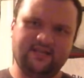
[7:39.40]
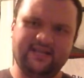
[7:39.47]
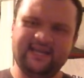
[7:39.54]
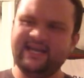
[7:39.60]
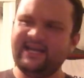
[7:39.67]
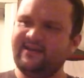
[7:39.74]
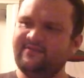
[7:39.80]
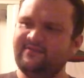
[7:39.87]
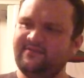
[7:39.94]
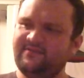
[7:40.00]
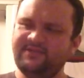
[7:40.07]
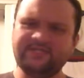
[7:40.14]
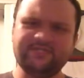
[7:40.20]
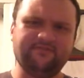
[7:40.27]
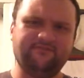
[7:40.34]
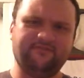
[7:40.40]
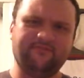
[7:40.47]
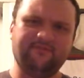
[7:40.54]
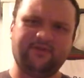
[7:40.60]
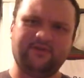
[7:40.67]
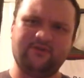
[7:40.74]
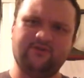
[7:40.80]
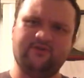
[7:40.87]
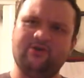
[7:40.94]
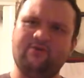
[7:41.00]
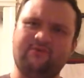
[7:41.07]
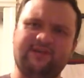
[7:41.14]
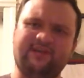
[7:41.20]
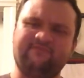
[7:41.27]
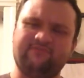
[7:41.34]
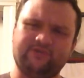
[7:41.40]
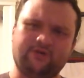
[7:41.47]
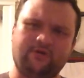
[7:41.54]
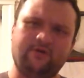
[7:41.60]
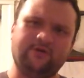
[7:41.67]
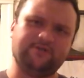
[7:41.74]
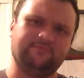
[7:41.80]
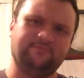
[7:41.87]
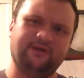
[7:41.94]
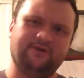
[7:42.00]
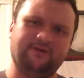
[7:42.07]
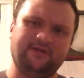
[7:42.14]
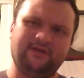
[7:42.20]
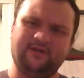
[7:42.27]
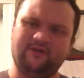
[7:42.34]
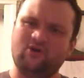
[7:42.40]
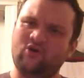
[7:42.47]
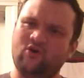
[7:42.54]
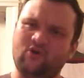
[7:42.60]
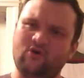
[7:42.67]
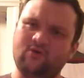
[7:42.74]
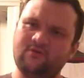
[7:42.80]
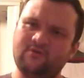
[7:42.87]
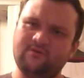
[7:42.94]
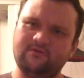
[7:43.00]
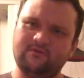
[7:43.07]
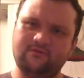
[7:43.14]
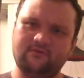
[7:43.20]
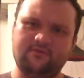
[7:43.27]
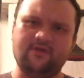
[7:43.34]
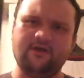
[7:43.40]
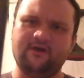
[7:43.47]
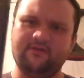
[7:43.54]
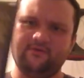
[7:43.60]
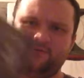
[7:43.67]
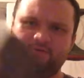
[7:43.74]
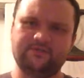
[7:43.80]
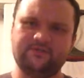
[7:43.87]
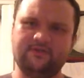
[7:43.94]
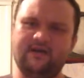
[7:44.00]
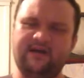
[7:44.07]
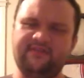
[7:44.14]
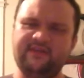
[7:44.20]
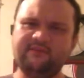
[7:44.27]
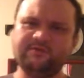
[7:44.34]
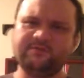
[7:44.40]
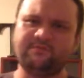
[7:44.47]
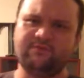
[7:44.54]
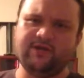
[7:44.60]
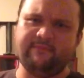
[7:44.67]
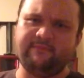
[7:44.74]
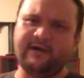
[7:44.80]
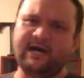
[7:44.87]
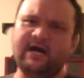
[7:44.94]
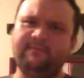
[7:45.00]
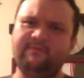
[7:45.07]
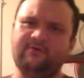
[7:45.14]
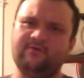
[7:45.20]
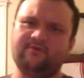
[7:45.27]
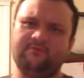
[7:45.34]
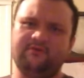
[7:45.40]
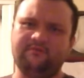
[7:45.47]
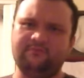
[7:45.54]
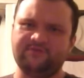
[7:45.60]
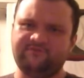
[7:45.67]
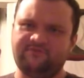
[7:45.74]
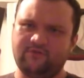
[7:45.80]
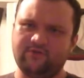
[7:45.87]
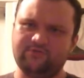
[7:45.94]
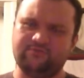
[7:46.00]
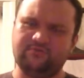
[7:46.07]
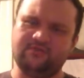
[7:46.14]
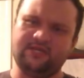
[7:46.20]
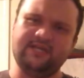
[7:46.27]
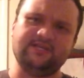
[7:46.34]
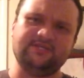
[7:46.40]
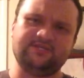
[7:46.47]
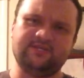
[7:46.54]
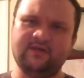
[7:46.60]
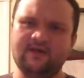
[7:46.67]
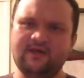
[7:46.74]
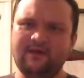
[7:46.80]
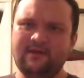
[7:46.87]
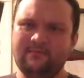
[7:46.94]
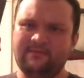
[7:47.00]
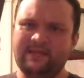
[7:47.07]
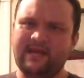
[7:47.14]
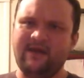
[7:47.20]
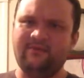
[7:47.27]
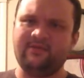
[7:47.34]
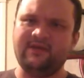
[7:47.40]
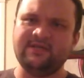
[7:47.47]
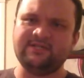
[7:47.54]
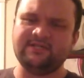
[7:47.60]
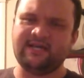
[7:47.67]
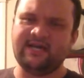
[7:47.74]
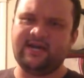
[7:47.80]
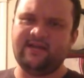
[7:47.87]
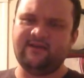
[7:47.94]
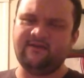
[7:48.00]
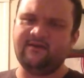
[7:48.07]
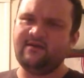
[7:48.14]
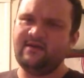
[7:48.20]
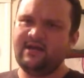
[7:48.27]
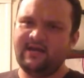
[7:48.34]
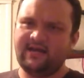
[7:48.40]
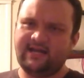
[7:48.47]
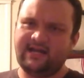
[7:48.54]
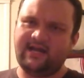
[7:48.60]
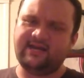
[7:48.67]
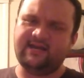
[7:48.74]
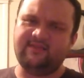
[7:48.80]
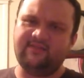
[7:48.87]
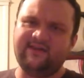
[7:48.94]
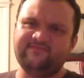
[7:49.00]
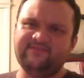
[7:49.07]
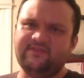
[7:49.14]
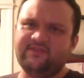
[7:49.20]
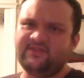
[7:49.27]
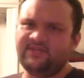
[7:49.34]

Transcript: yeah, this is a film that no one ever talks about at all, The Others. I think it was pretty popular when it was first released. Nowadays, it kind of got left in the